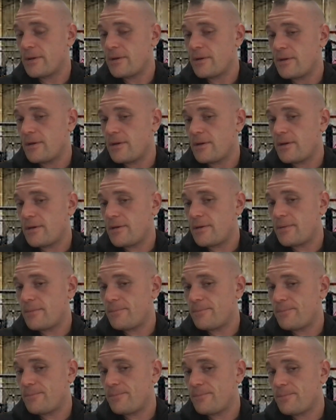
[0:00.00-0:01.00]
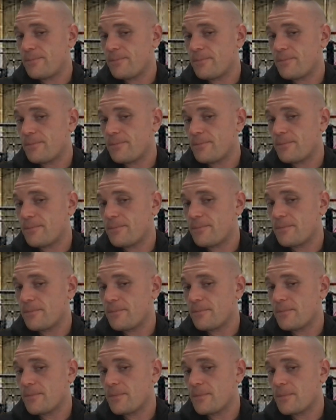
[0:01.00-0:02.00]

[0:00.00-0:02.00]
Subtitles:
Nothing is said.